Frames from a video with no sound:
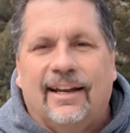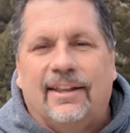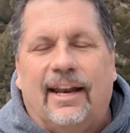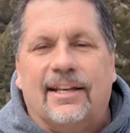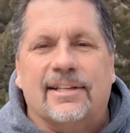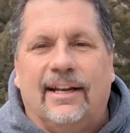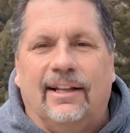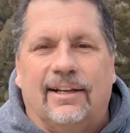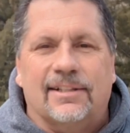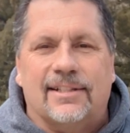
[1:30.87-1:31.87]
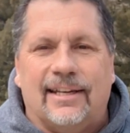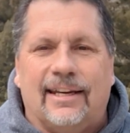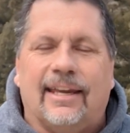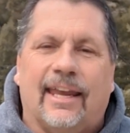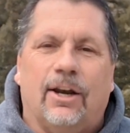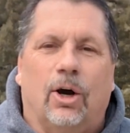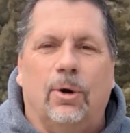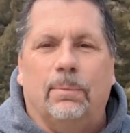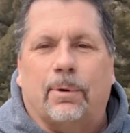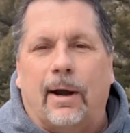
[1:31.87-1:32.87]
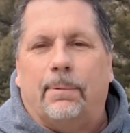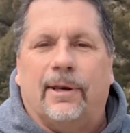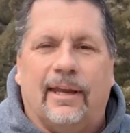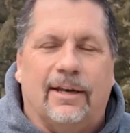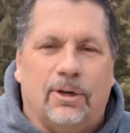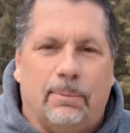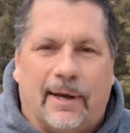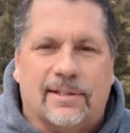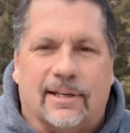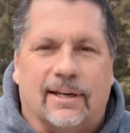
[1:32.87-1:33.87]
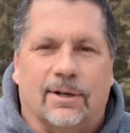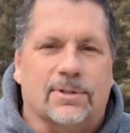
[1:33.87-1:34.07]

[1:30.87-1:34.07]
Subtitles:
that has an LLC can own property in New Mexico.